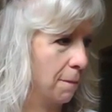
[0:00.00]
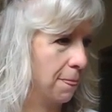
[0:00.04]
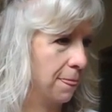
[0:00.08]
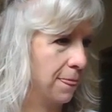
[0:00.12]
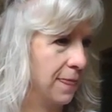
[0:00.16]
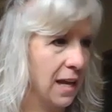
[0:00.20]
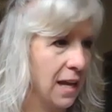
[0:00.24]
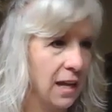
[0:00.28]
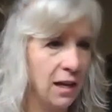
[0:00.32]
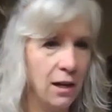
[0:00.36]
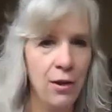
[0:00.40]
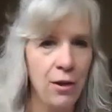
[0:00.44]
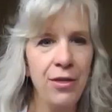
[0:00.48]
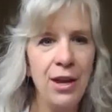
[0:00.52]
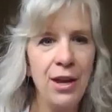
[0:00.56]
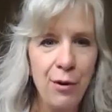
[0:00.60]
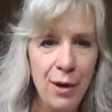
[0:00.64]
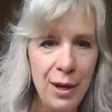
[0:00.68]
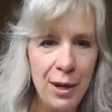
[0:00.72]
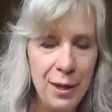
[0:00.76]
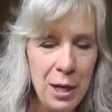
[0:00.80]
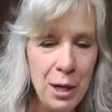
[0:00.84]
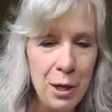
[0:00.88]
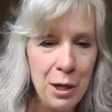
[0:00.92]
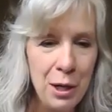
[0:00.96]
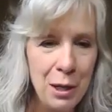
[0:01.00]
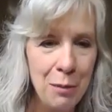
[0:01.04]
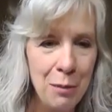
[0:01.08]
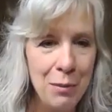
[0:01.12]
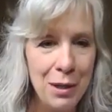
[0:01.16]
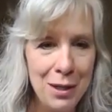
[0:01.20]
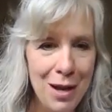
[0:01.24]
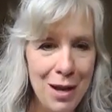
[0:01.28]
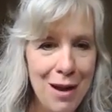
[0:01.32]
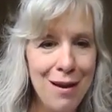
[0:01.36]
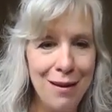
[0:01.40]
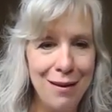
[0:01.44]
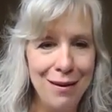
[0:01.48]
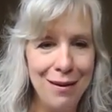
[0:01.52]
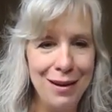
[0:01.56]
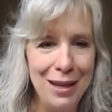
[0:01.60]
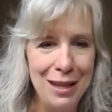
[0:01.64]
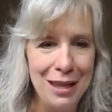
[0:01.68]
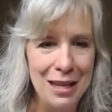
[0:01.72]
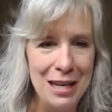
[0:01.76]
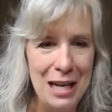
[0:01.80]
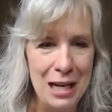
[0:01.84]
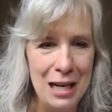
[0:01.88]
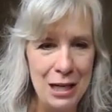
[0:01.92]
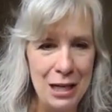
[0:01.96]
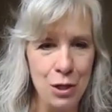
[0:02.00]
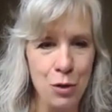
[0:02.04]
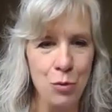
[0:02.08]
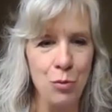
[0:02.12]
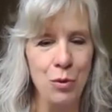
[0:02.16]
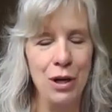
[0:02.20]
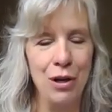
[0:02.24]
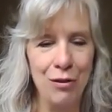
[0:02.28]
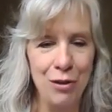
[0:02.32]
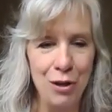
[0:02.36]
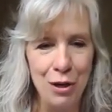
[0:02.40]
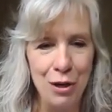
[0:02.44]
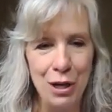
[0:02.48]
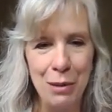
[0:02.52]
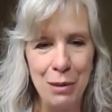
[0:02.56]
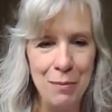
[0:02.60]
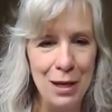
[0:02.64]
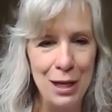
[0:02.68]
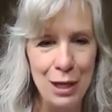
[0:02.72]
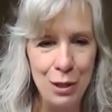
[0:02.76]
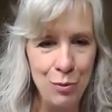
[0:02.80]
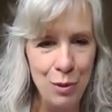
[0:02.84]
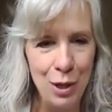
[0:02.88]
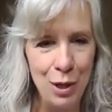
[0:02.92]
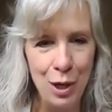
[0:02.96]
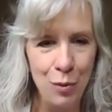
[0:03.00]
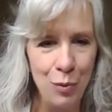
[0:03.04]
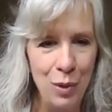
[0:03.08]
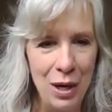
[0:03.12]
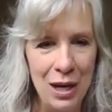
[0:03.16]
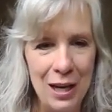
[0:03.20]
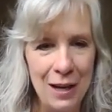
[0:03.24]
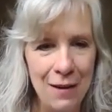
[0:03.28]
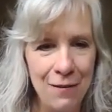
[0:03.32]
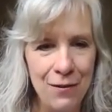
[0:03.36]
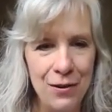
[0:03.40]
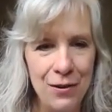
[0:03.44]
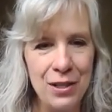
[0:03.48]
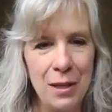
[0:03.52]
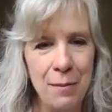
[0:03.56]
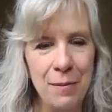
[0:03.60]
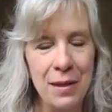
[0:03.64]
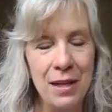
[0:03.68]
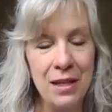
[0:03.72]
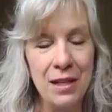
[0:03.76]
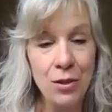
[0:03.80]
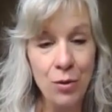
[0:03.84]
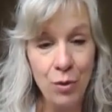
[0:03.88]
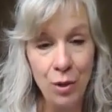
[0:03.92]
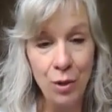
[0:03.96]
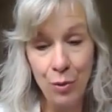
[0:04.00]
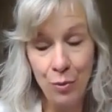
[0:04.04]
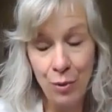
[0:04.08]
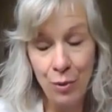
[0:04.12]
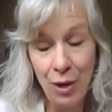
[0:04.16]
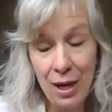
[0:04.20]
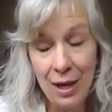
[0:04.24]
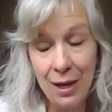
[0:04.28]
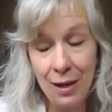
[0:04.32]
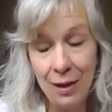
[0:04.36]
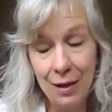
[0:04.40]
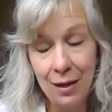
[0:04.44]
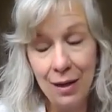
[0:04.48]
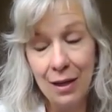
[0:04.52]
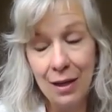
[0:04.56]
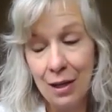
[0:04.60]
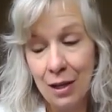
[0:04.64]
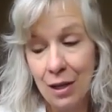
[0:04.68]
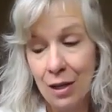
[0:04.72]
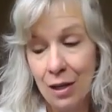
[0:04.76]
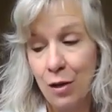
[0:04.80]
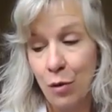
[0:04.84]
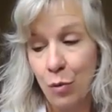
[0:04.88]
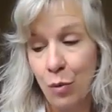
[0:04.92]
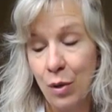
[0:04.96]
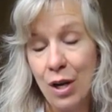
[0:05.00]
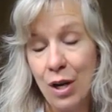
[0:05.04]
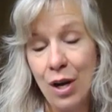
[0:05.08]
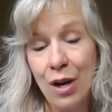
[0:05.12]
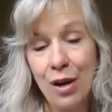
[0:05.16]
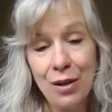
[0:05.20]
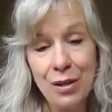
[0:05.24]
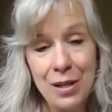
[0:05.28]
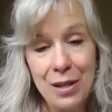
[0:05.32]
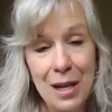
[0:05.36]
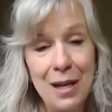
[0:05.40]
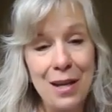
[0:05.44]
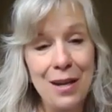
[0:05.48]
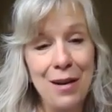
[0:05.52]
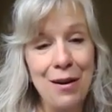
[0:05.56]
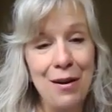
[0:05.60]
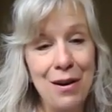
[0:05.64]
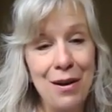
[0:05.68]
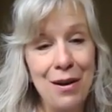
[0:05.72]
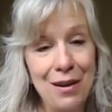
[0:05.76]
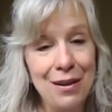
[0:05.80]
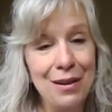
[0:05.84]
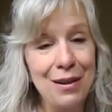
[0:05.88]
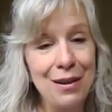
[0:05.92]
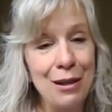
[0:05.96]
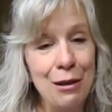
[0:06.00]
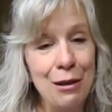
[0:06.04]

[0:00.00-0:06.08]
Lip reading: that little thing right there can be done in the next 20 or 30 minutes while you're waiting for something. So you're right. We are taking on,